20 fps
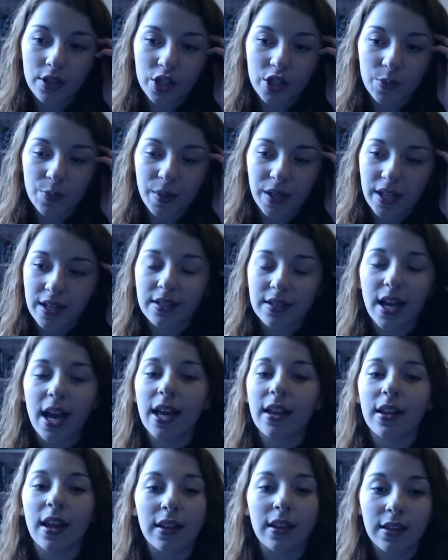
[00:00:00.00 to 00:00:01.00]
just because
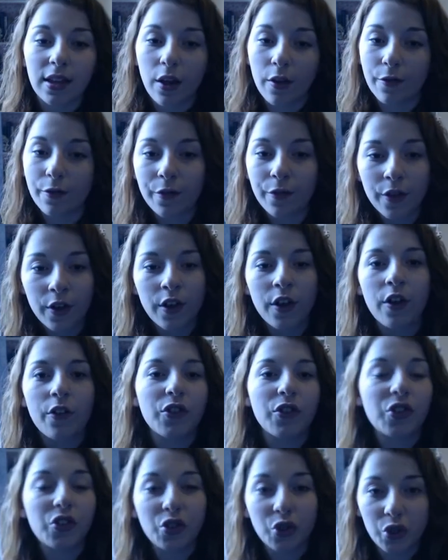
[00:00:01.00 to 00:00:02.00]
I love
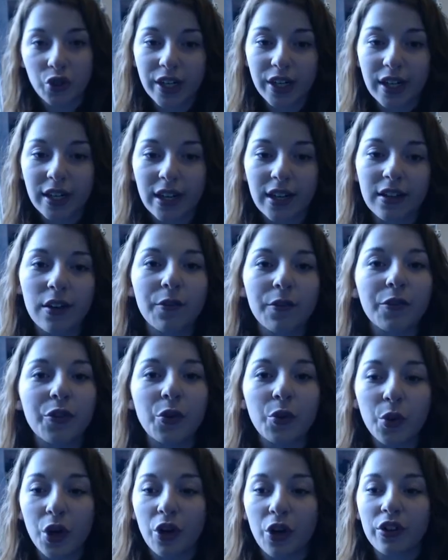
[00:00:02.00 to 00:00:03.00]
the story and I love
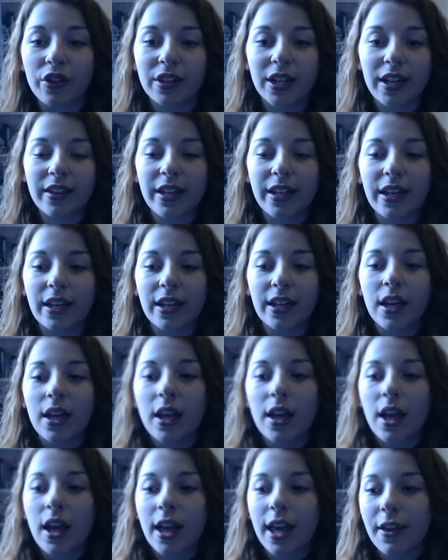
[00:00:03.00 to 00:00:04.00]
the world, and I think
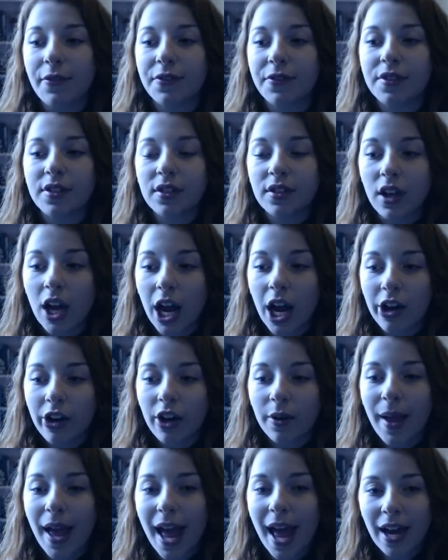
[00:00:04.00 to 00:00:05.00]
if
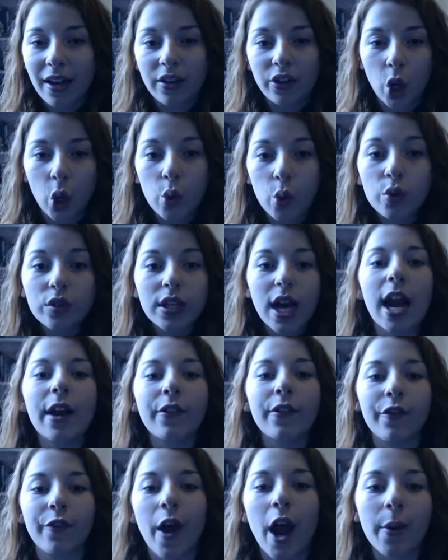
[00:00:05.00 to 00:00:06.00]
Skyrim had those kind
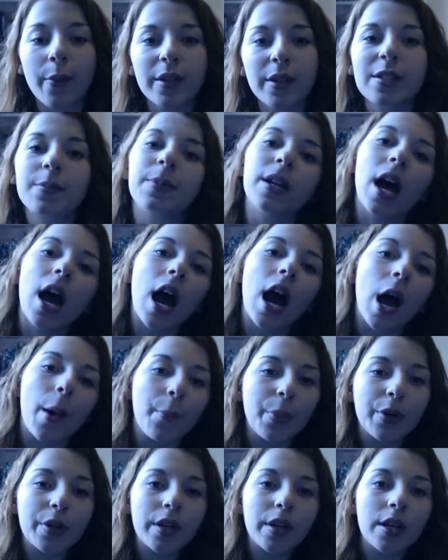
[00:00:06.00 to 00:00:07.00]
of environments
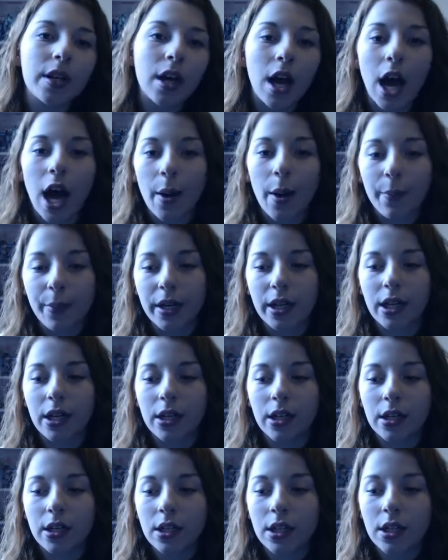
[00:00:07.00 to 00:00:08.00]
but
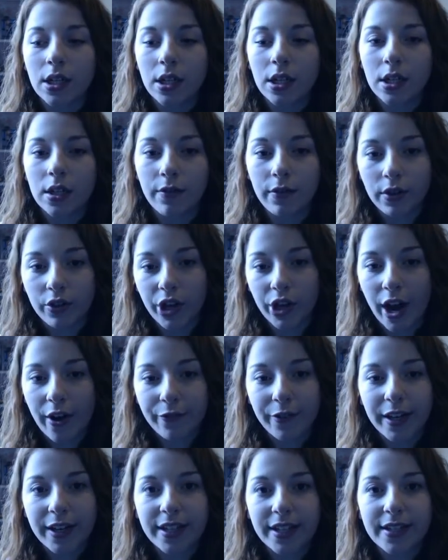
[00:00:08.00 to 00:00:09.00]
upper
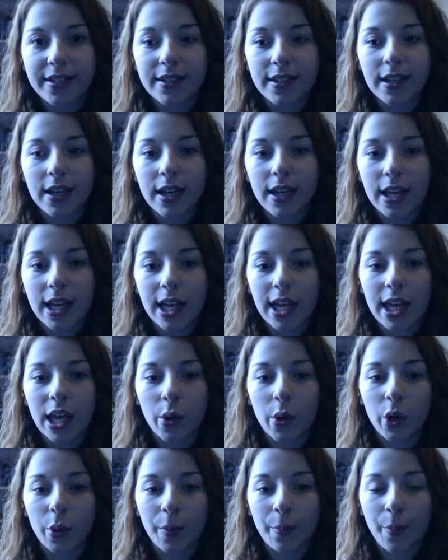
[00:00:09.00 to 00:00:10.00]
graphics,
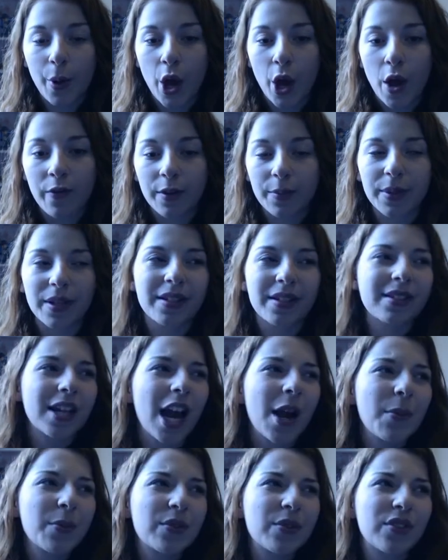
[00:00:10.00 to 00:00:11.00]
it would have been perfect, because
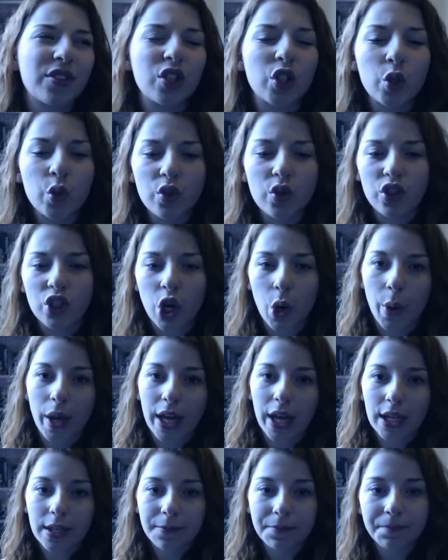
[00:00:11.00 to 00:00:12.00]
Skyrim is just too
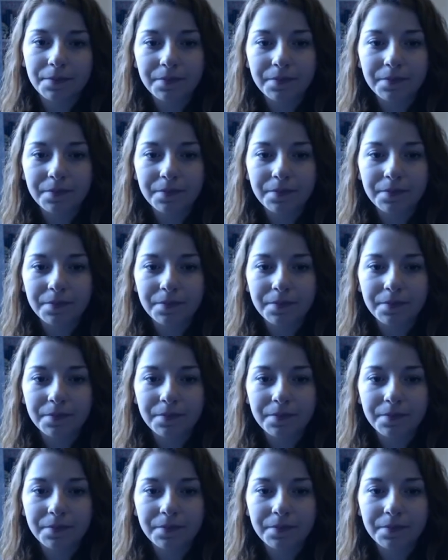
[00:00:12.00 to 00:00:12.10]
snowy.